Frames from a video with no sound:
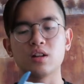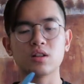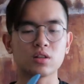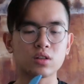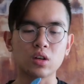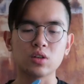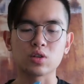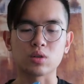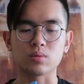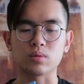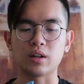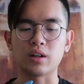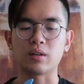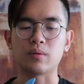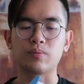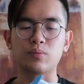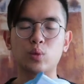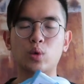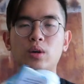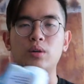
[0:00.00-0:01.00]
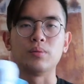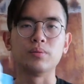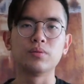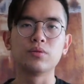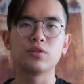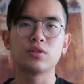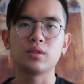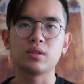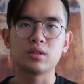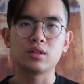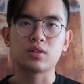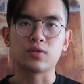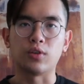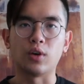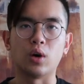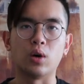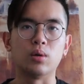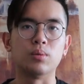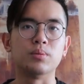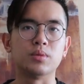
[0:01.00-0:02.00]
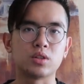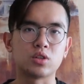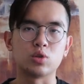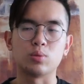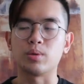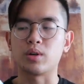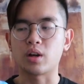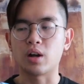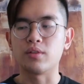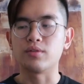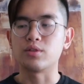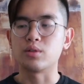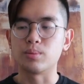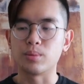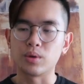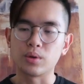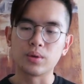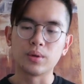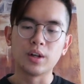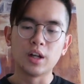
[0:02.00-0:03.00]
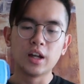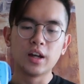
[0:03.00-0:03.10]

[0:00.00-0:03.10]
And it's also like, well, it's foam, super comfortable.